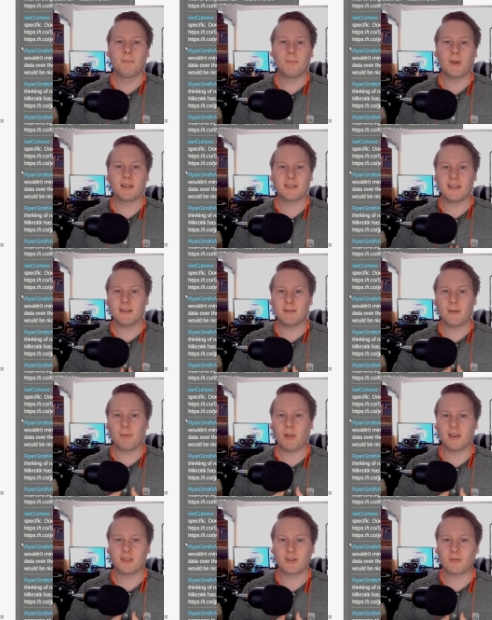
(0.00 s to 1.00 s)
but it
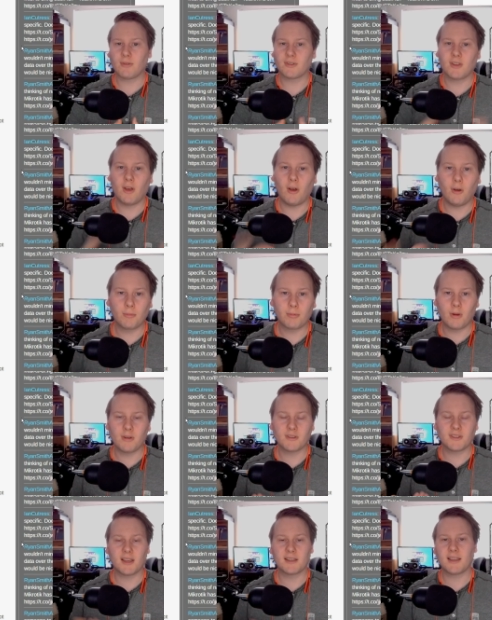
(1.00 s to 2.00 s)
applies across the whole
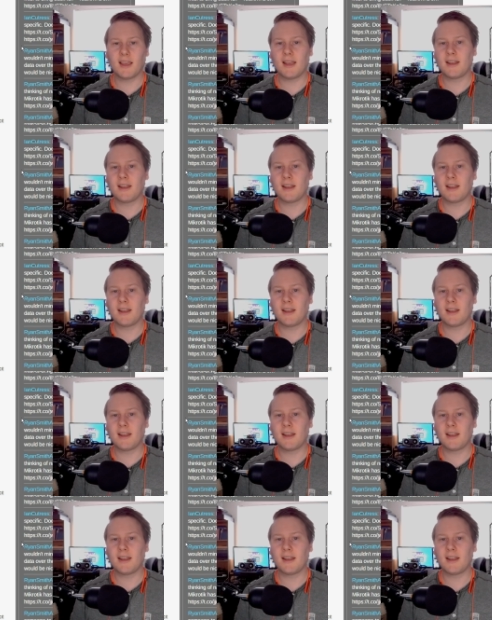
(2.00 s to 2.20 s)
processor,